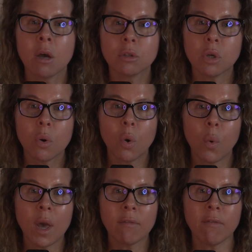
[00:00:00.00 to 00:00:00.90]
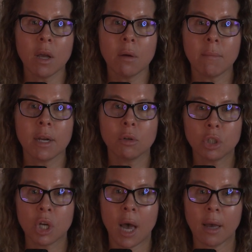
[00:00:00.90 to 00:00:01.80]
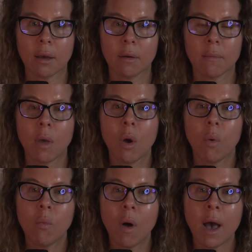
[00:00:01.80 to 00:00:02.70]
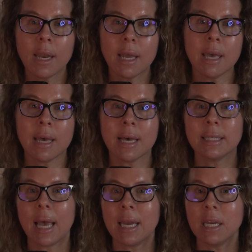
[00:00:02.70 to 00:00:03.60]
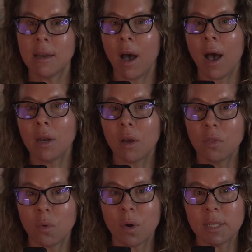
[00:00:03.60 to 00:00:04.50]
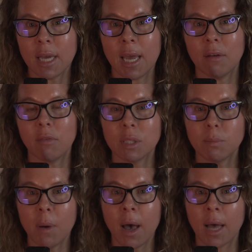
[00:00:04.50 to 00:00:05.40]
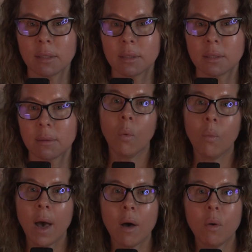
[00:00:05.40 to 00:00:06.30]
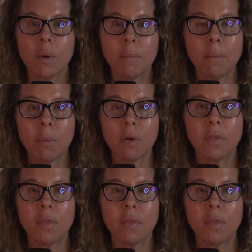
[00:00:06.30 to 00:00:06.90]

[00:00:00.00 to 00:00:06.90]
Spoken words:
So a quick fundamental check. What is a non-authoritative response? Well, remember